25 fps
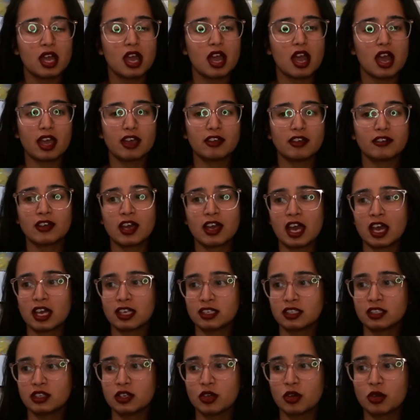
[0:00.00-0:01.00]
I've had
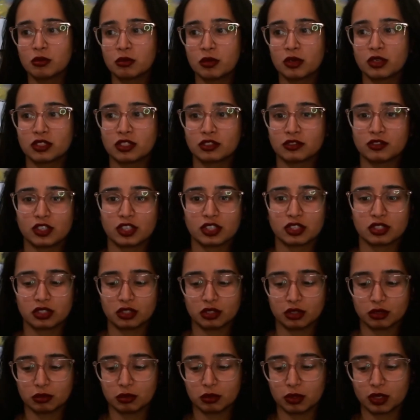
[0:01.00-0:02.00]
no motivation
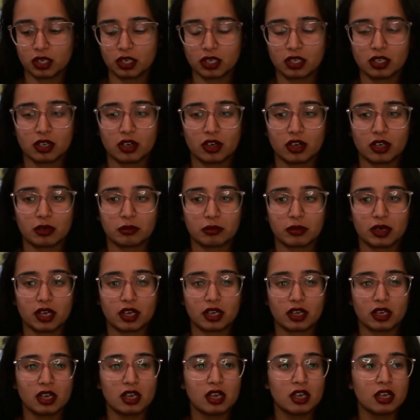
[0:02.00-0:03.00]
to work on
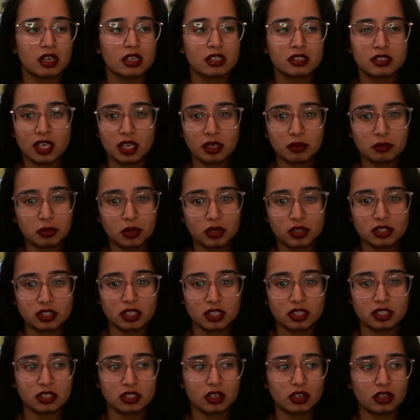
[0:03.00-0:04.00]
my side
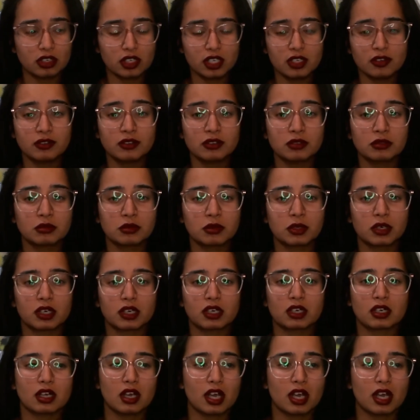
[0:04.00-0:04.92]
projects or even work.